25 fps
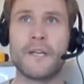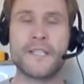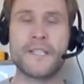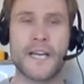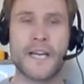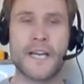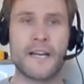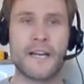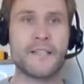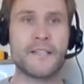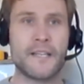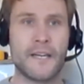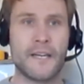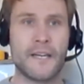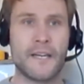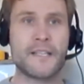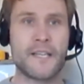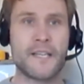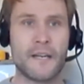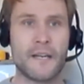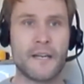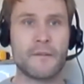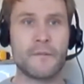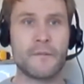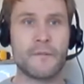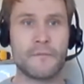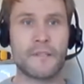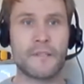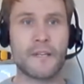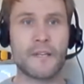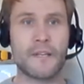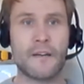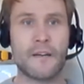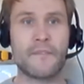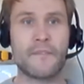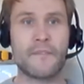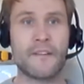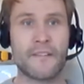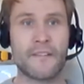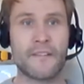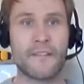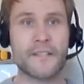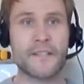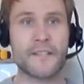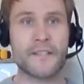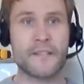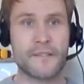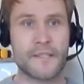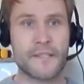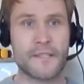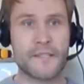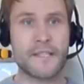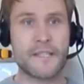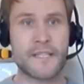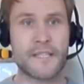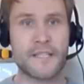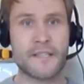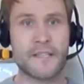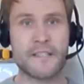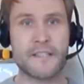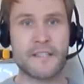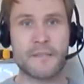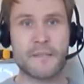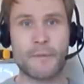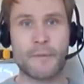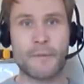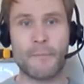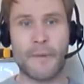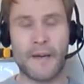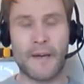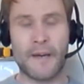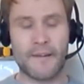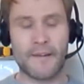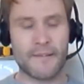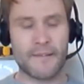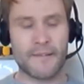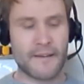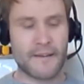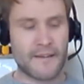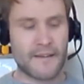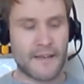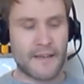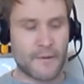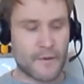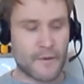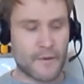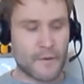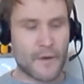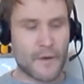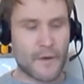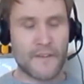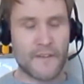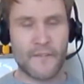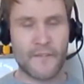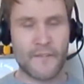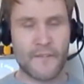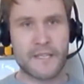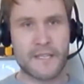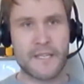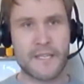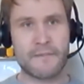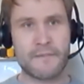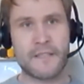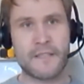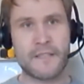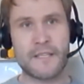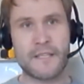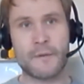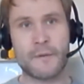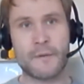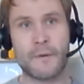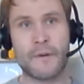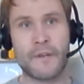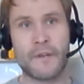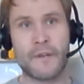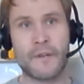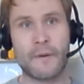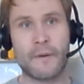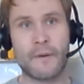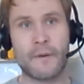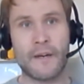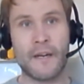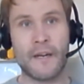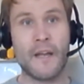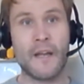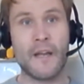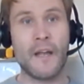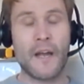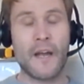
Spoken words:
challenging internal kind of discussions and decisions to be made, because like I say, there were quite a few activities that we were doing,